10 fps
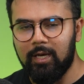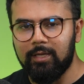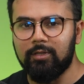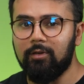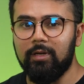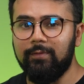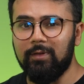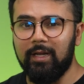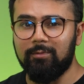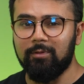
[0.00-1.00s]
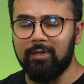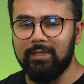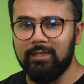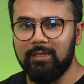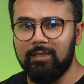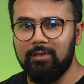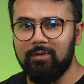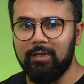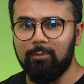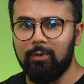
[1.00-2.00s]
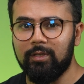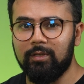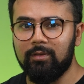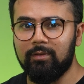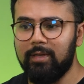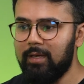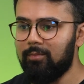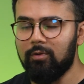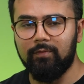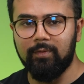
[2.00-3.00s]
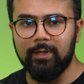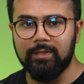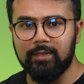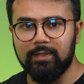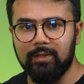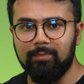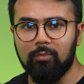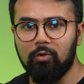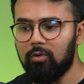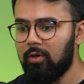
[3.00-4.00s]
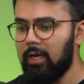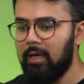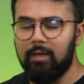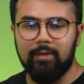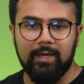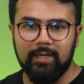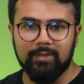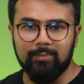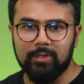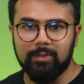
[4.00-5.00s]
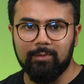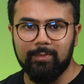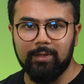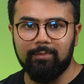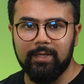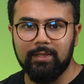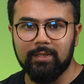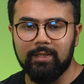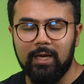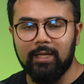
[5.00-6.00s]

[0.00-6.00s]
So if you like what you're listening to and you want to hear more from us and see more things Muslim and money related,